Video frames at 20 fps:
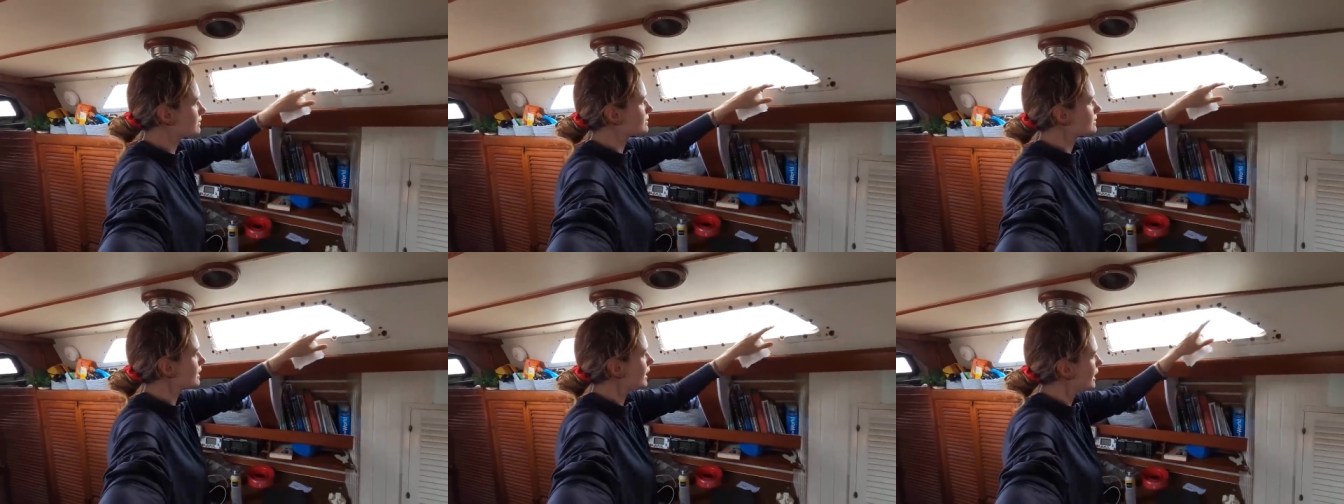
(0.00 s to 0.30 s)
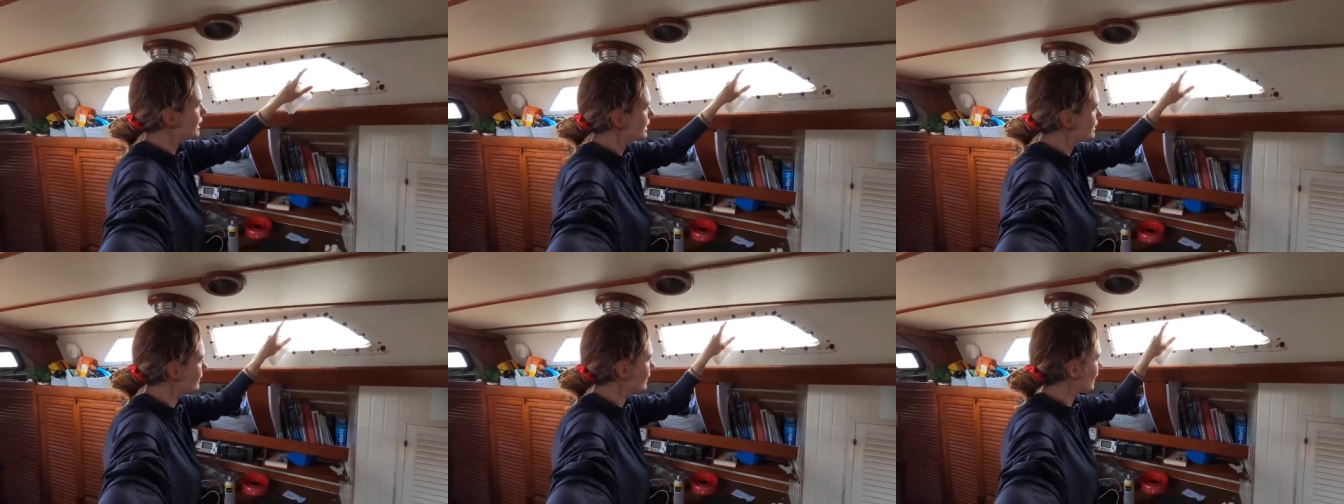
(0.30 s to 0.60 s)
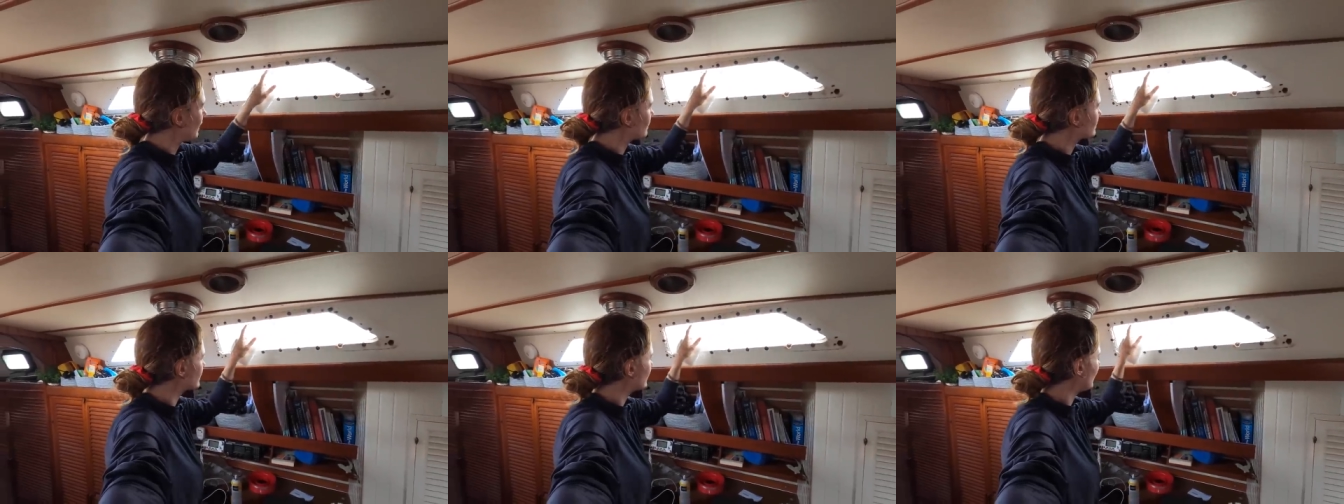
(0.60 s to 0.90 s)
inside and
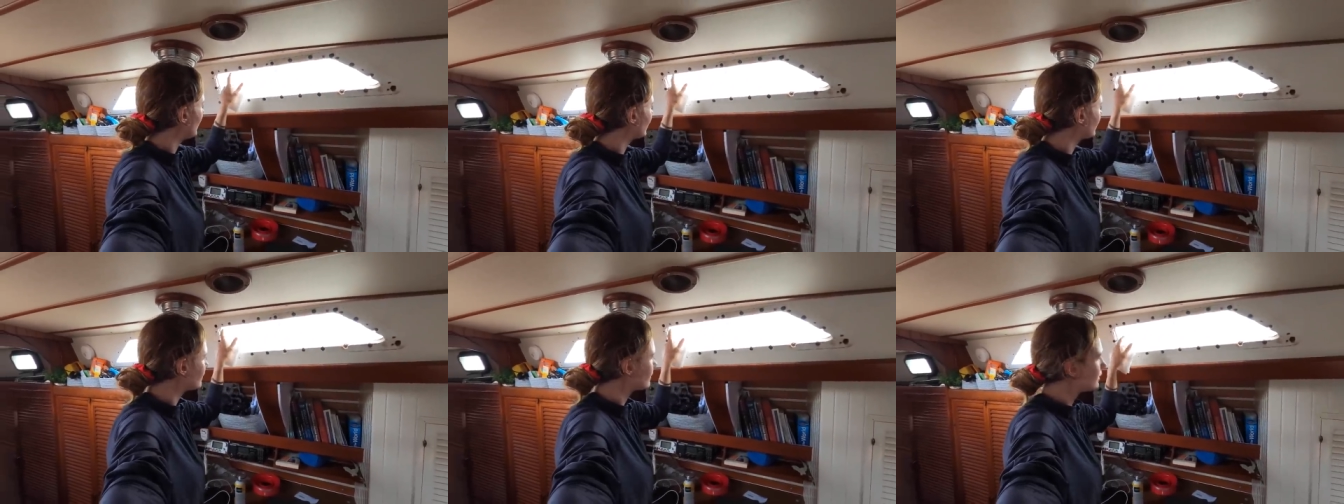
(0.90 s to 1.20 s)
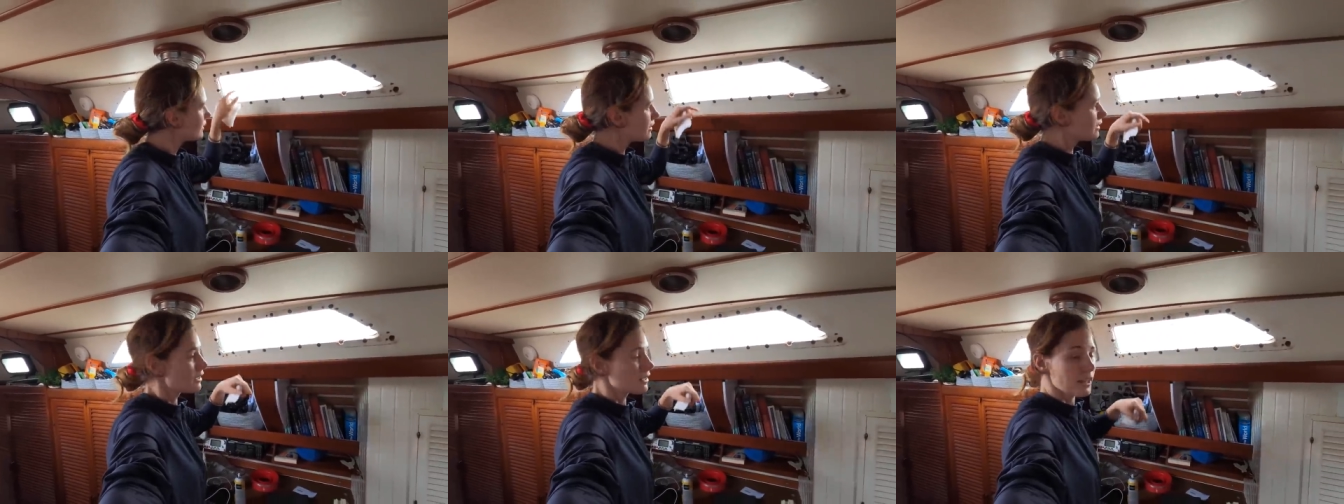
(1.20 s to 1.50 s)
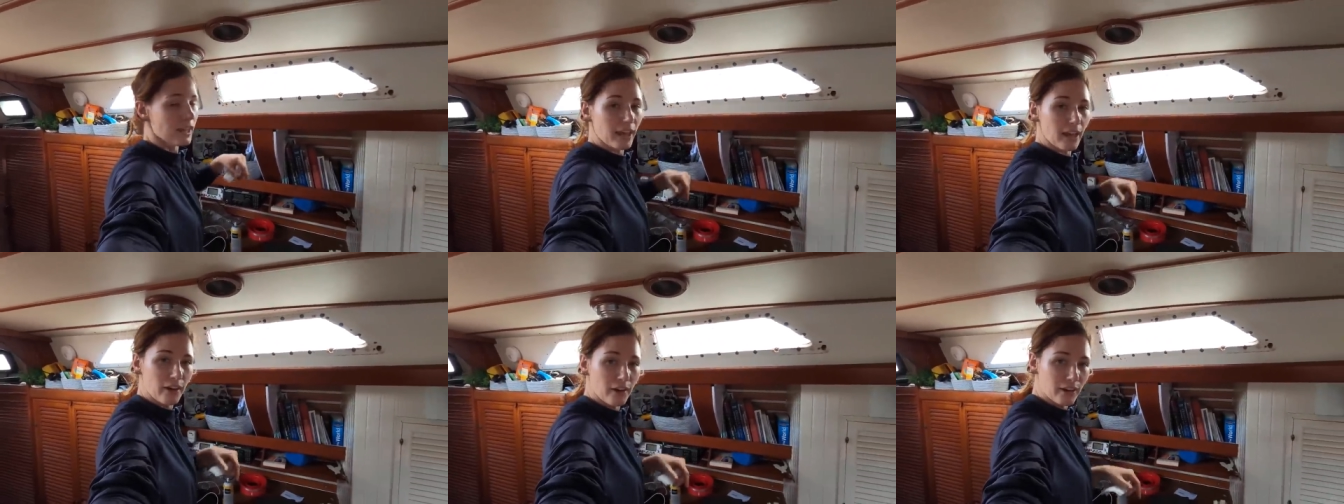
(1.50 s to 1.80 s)
the outside
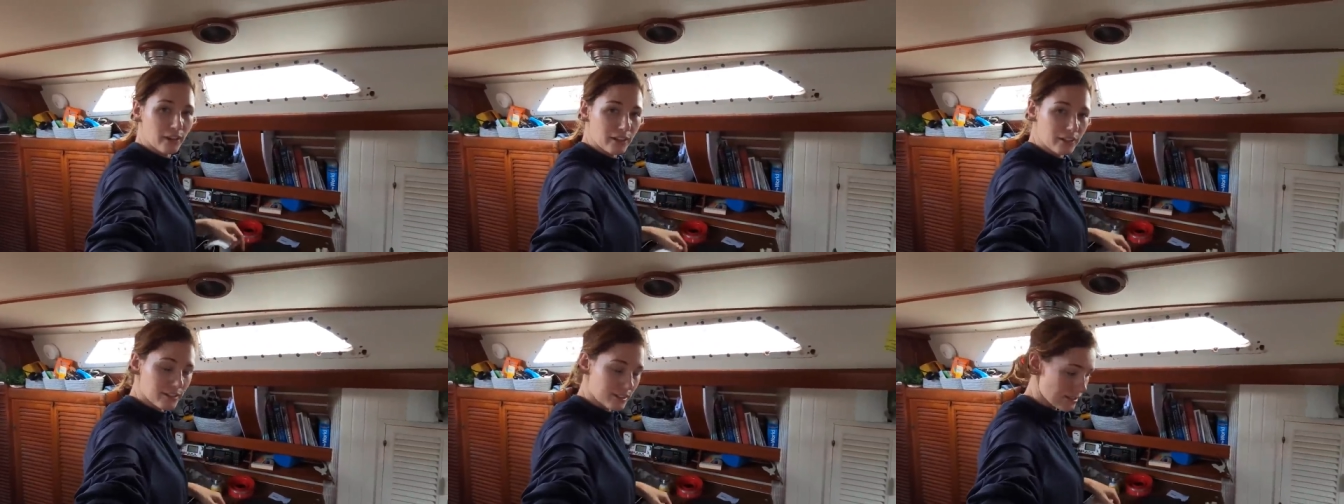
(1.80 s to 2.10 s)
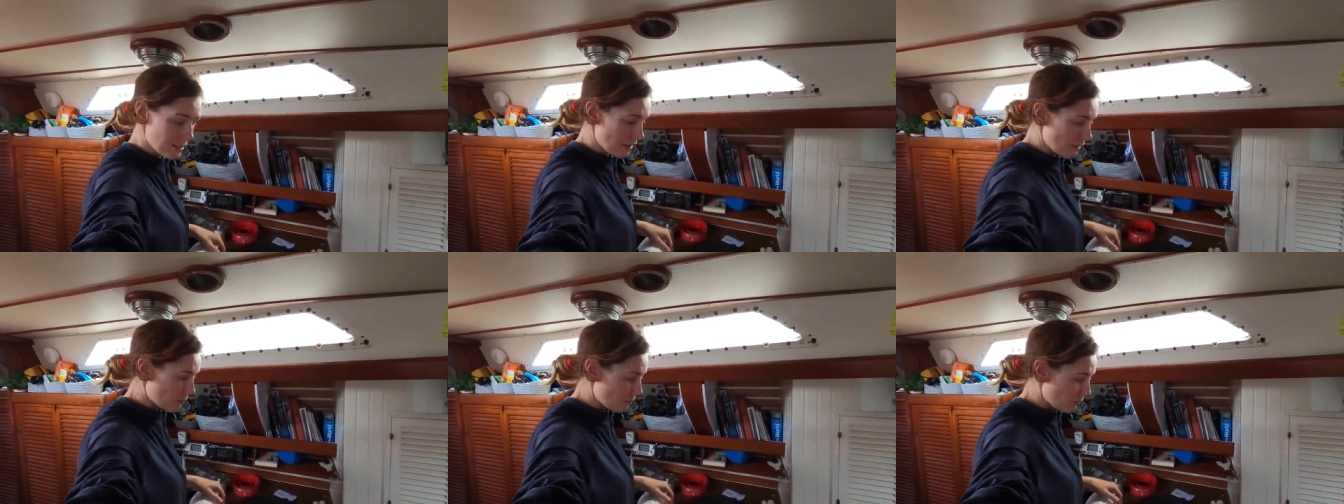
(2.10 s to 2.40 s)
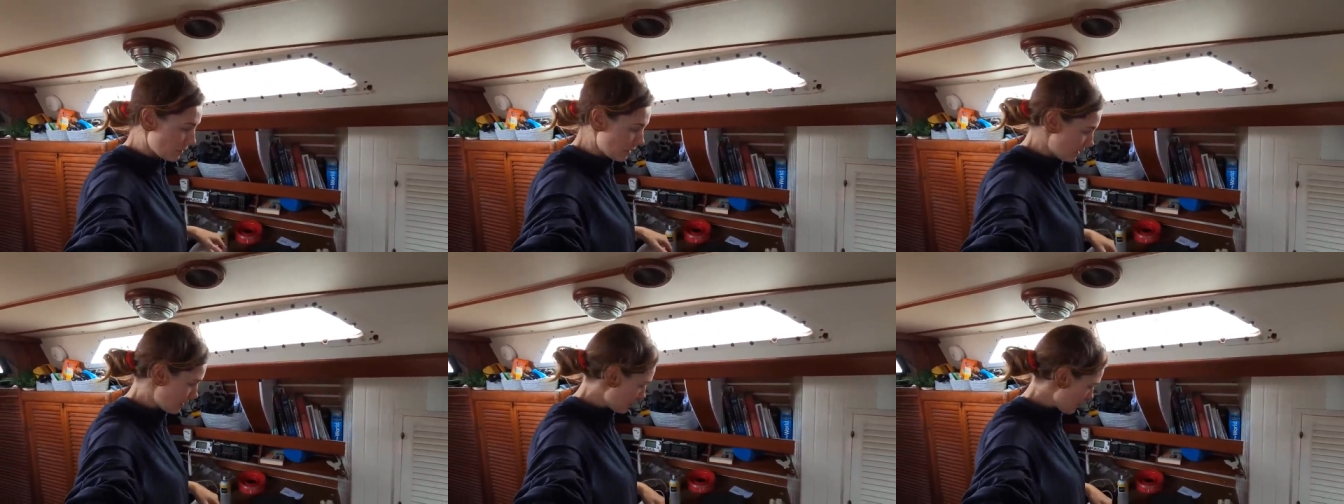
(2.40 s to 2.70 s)
areas
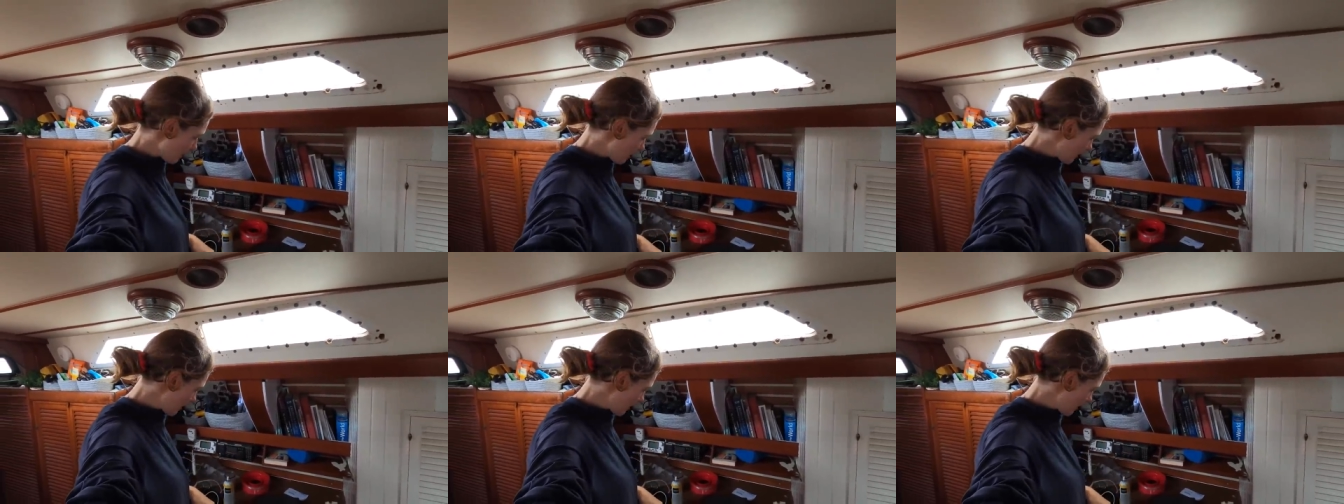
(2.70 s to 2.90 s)
and we